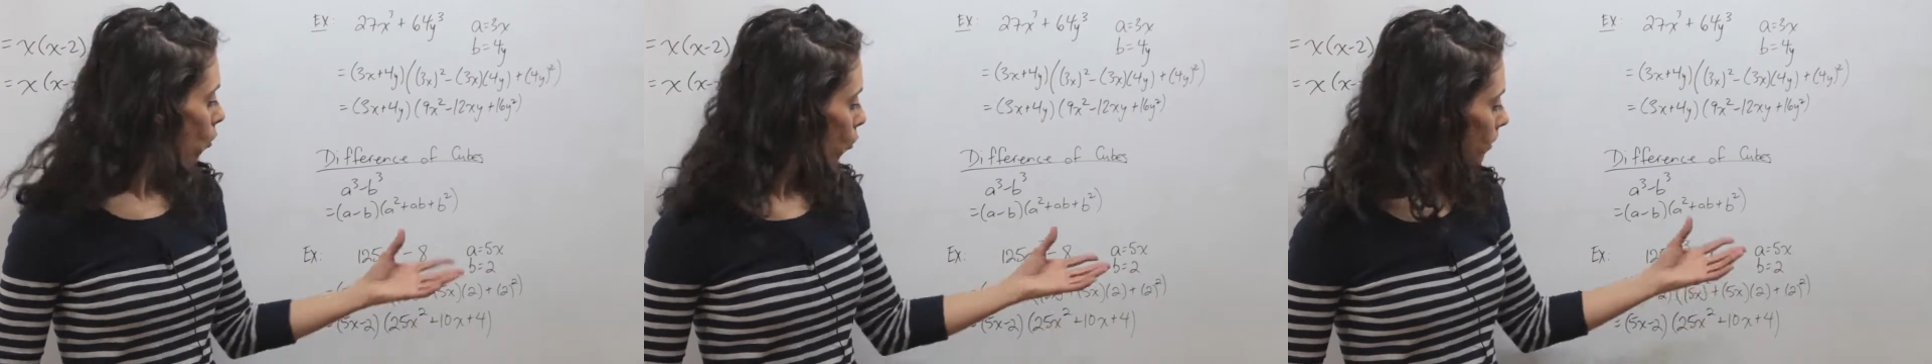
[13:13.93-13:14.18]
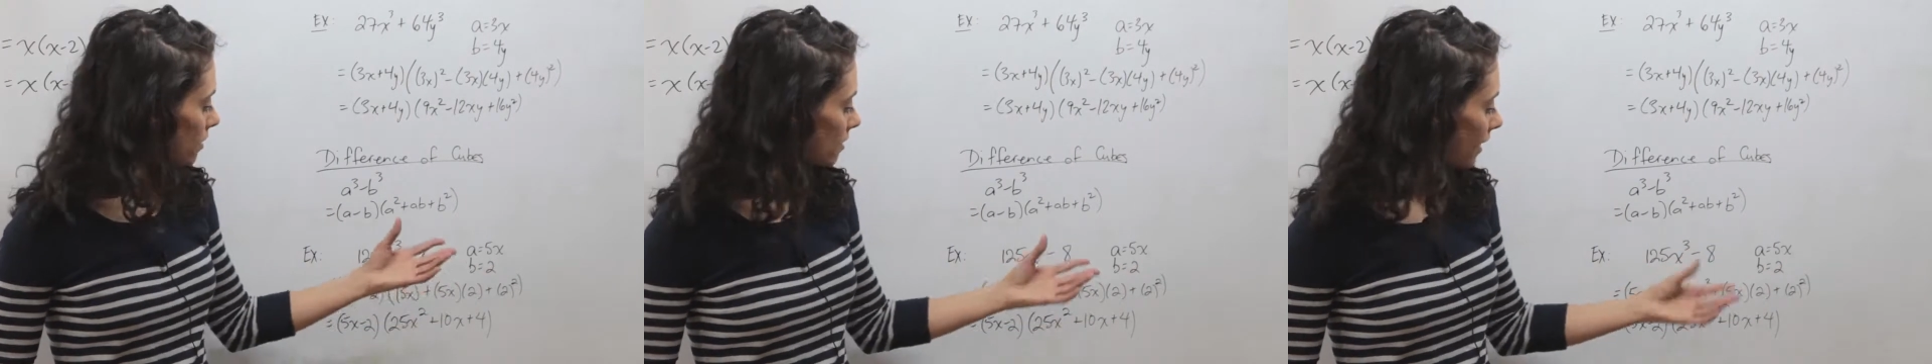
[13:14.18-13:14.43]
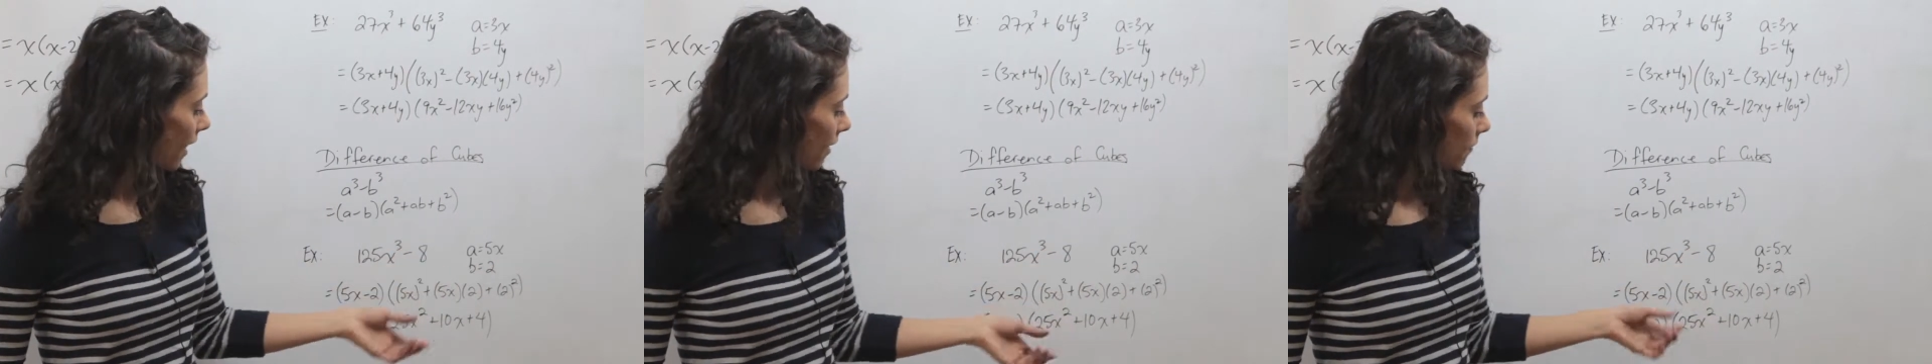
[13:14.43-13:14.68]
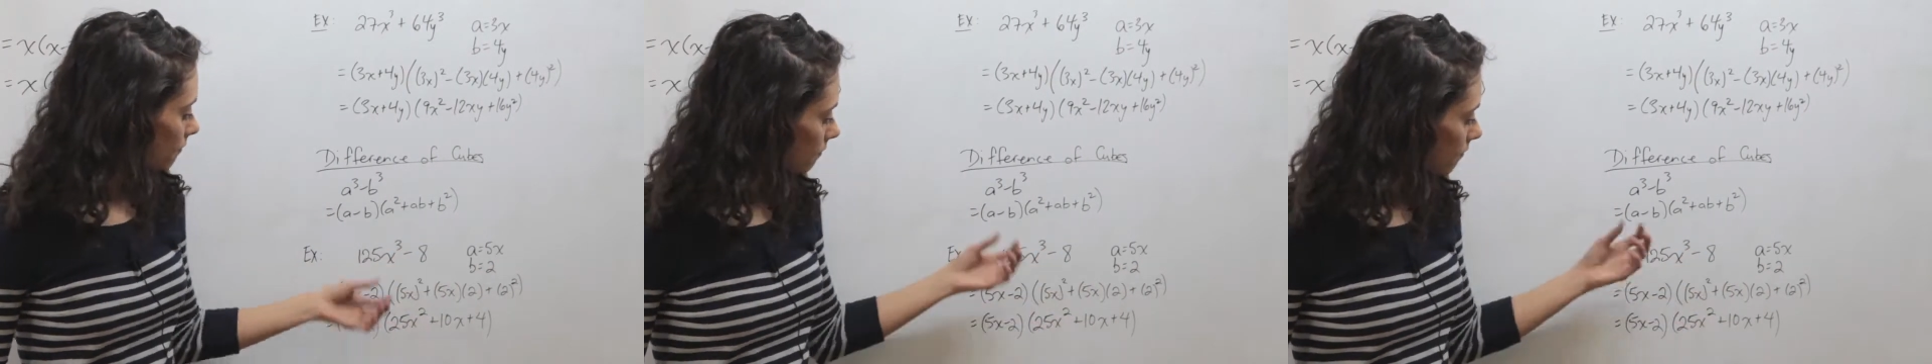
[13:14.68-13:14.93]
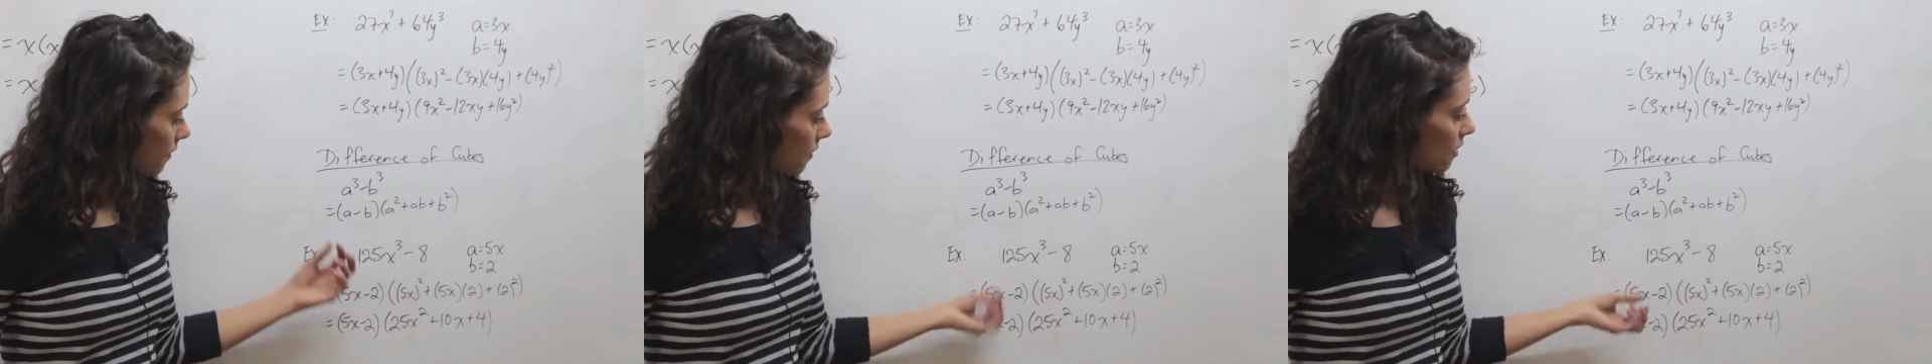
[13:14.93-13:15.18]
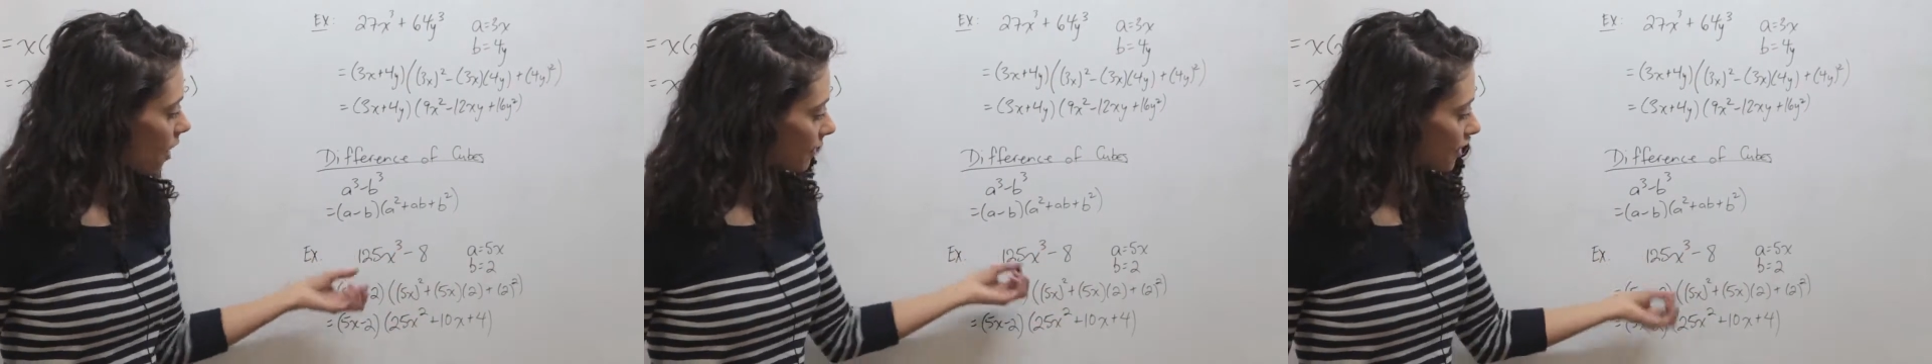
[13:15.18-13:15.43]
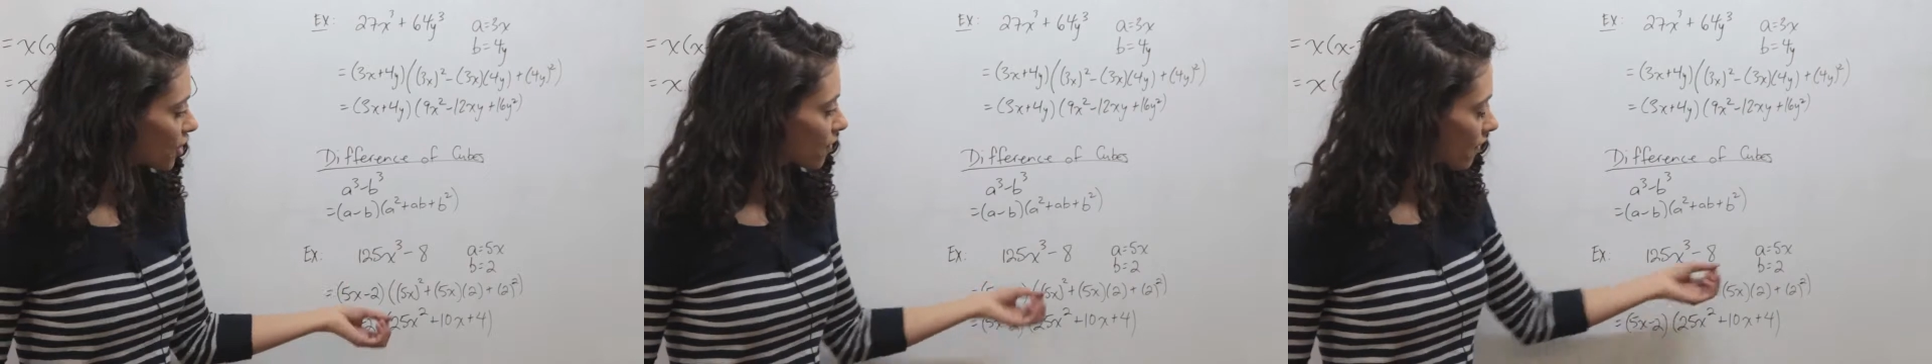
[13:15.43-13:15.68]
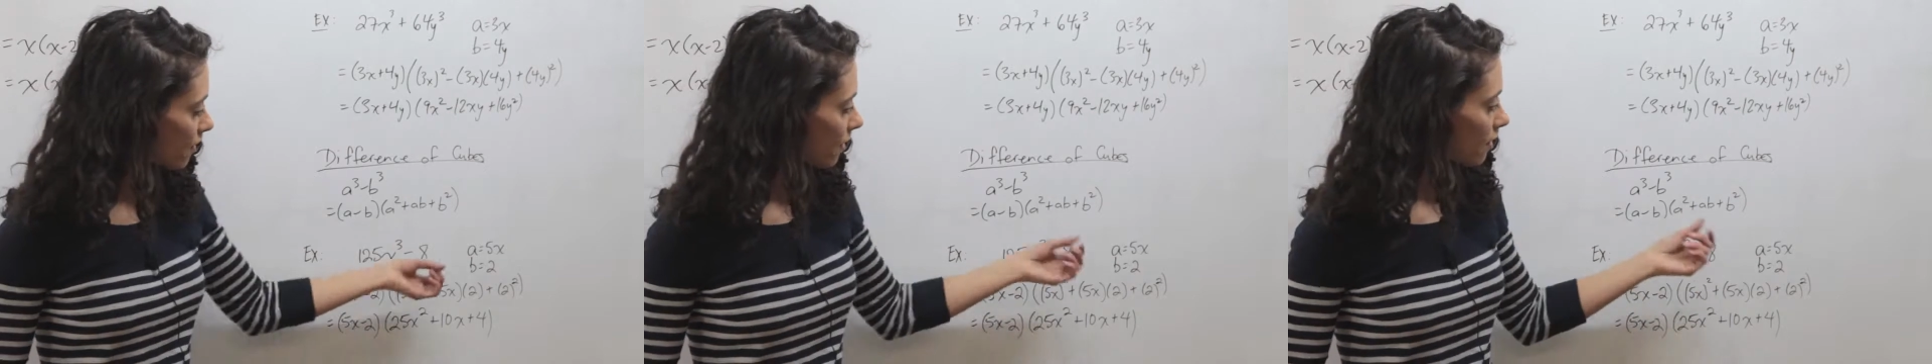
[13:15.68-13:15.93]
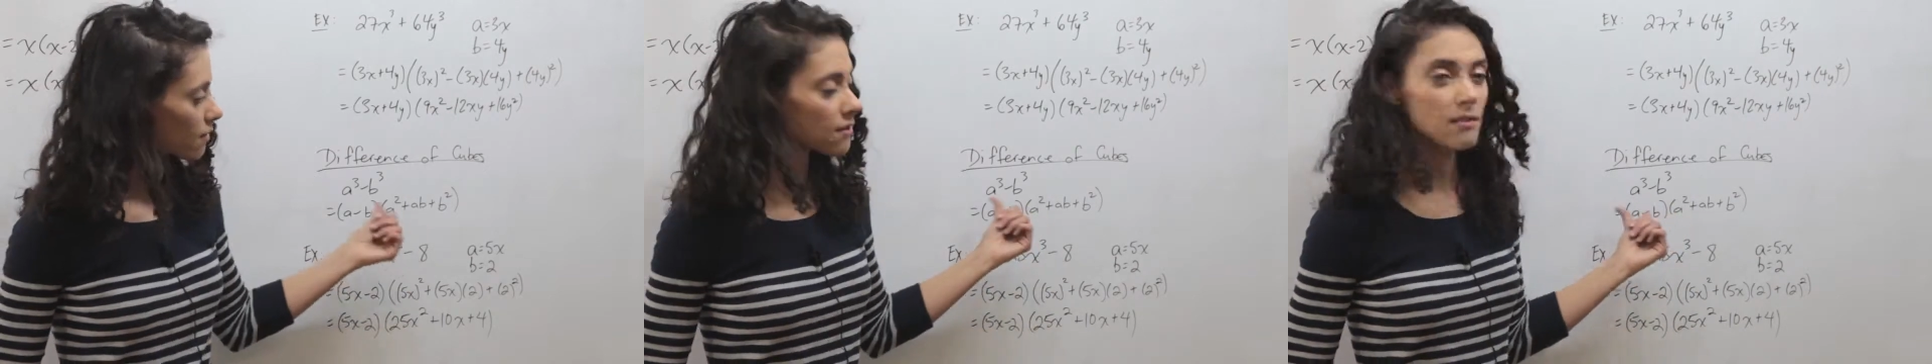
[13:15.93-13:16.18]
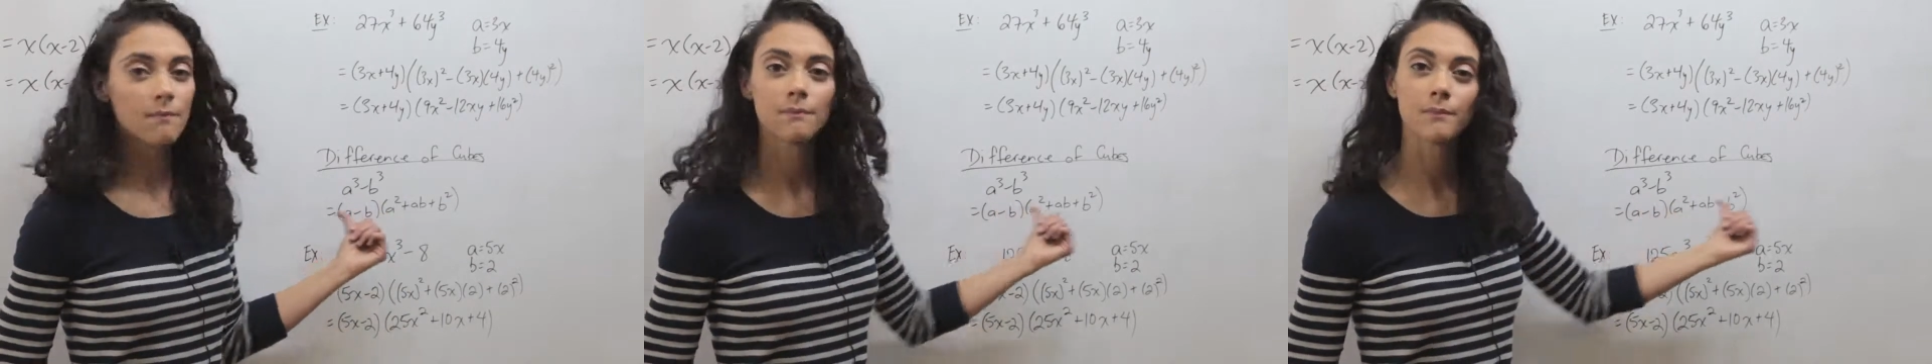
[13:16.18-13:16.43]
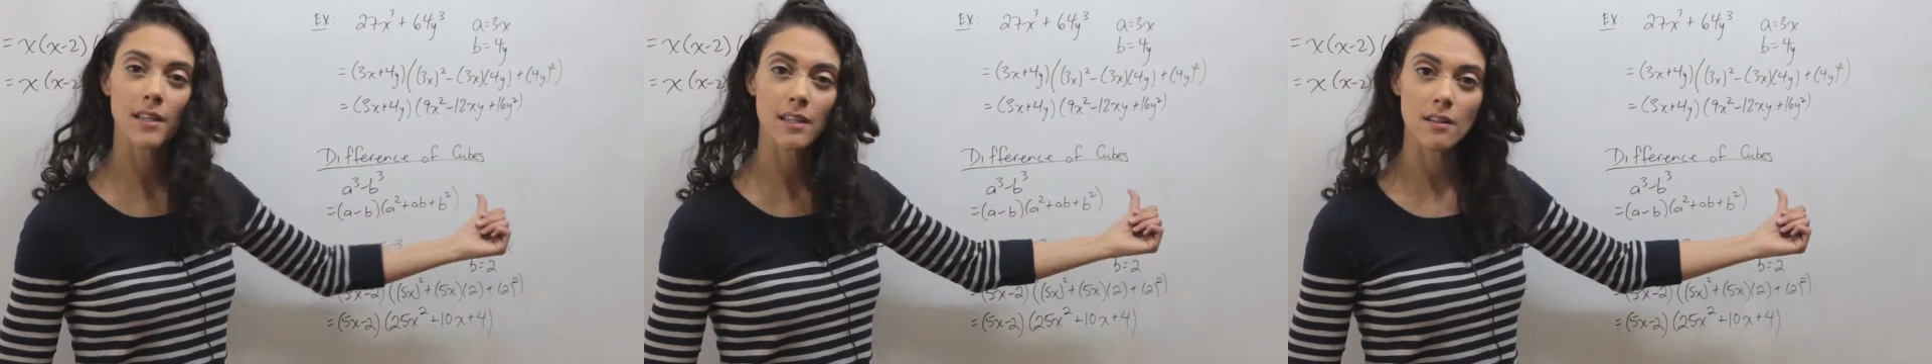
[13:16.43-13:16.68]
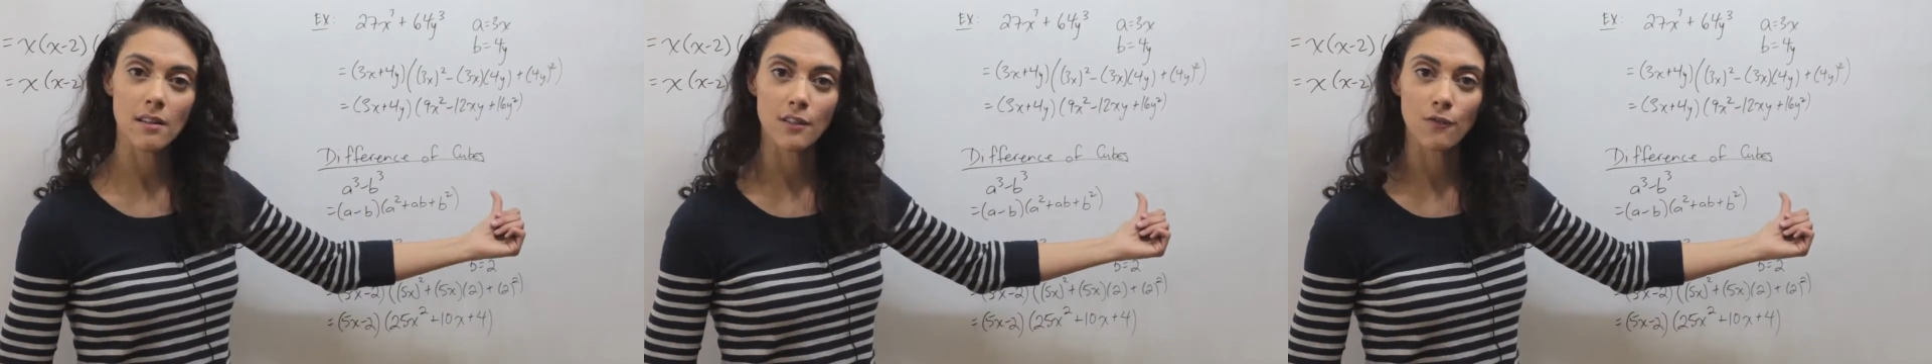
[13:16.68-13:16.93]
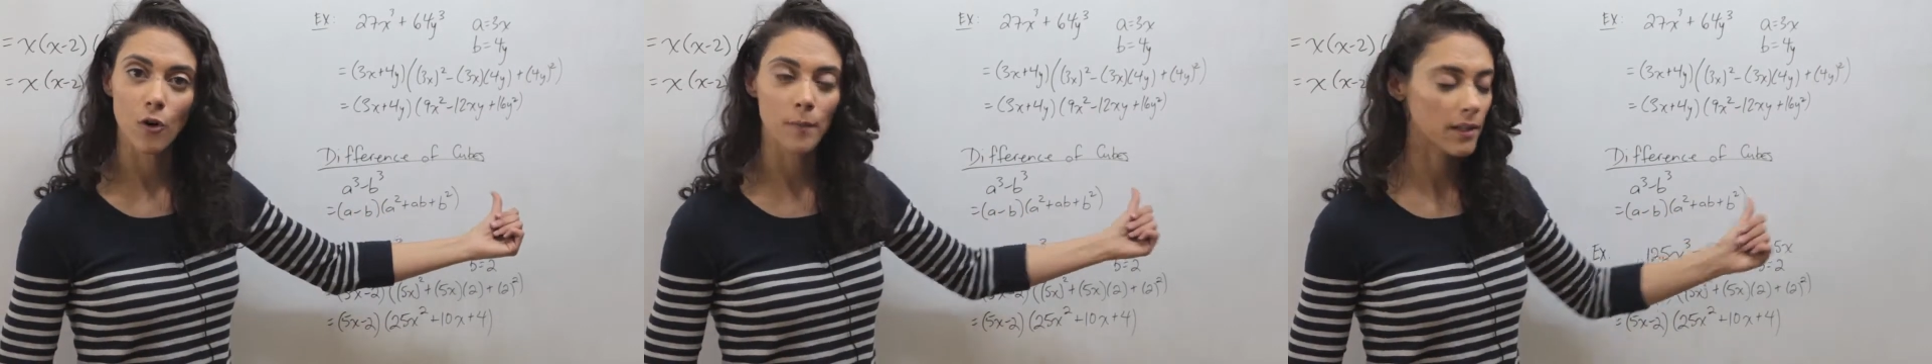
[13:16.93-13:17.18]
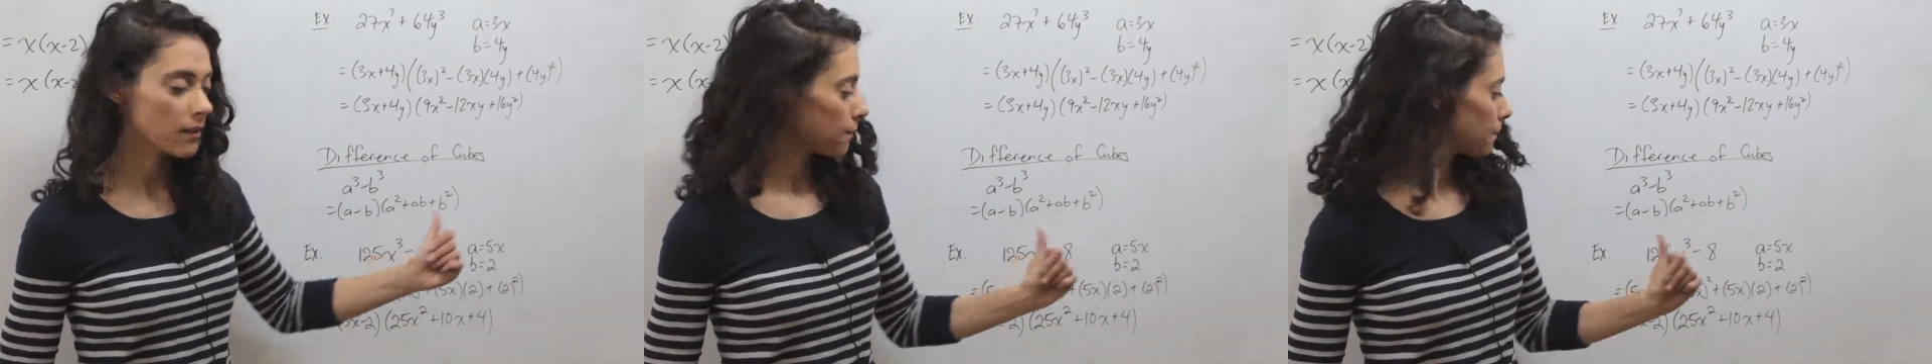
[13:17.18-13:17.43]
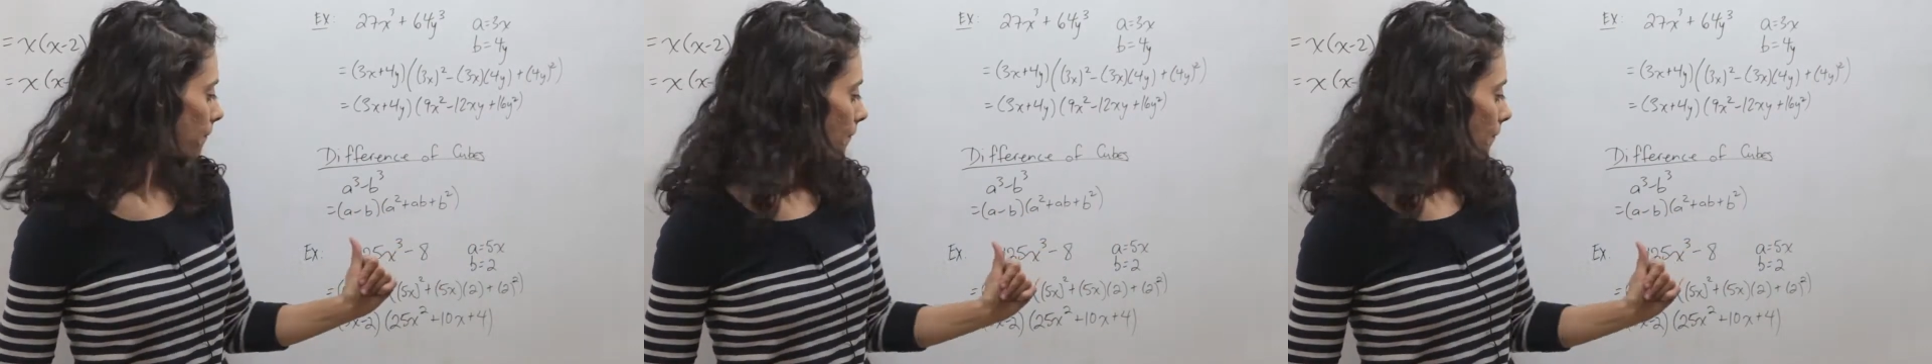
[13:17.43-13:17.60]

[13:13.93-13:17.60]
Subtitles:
Once again, slotting each of the things into this formula